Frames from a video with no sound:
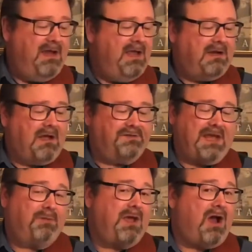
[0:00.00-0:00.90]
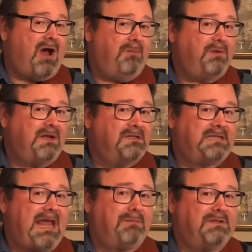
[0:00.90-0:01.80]
Because I'm going to
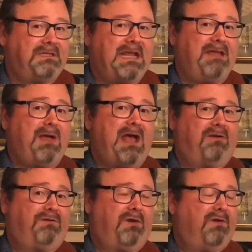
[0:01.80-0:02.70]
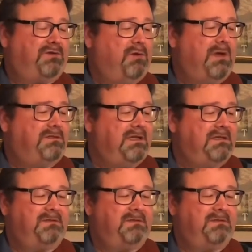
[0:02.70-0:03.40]
establish the A minor first. So watch this.